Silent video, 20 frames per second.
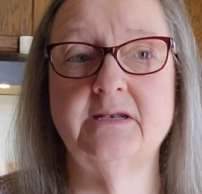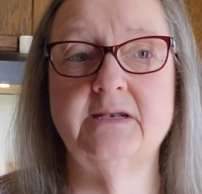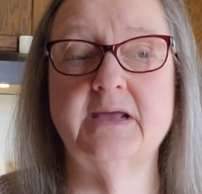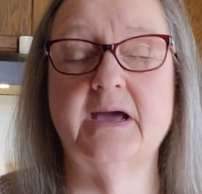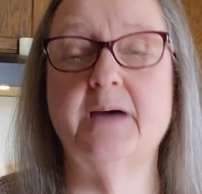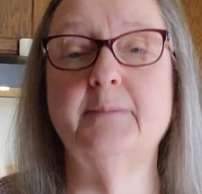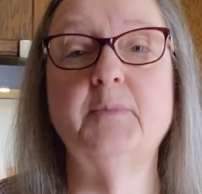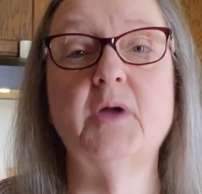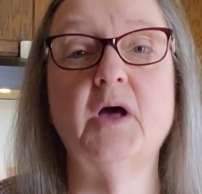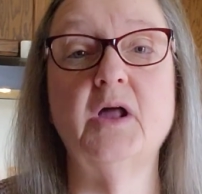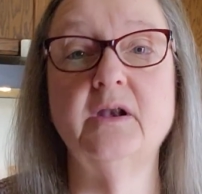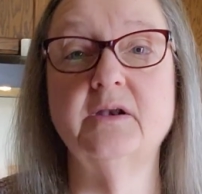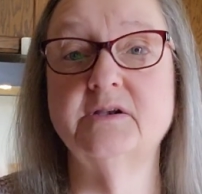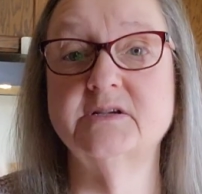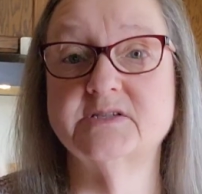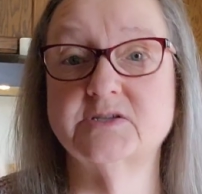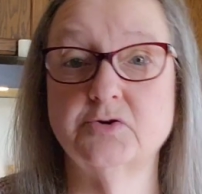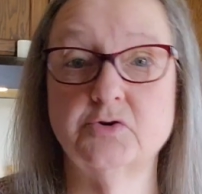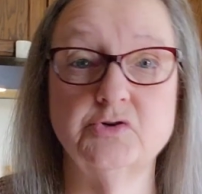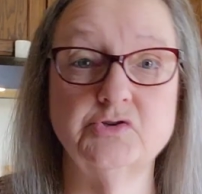Now, I'm not
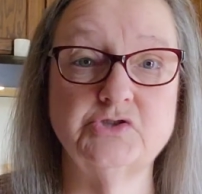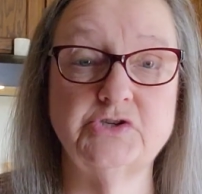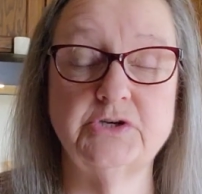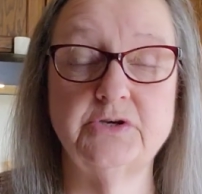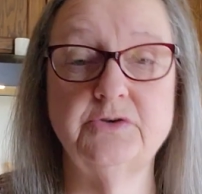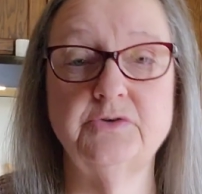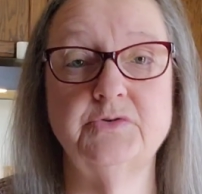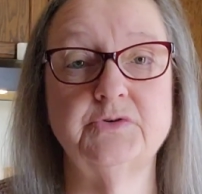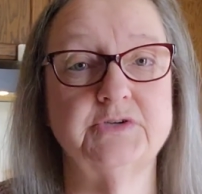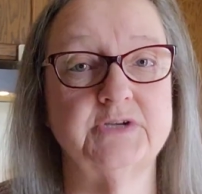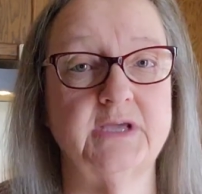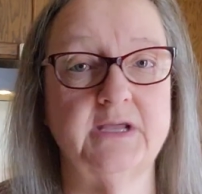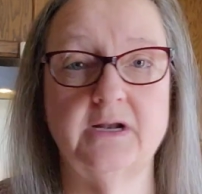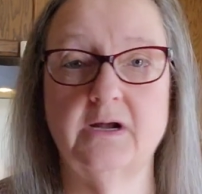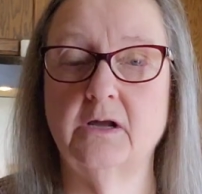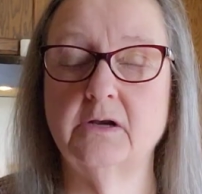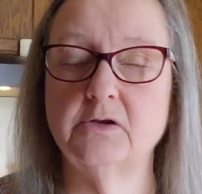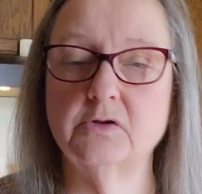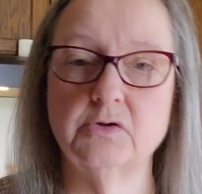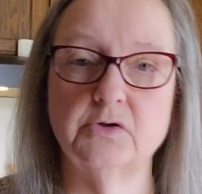discouraging you to get
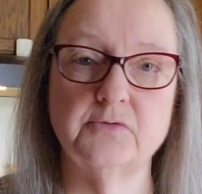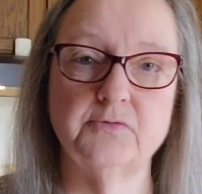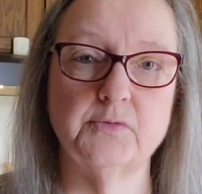on and look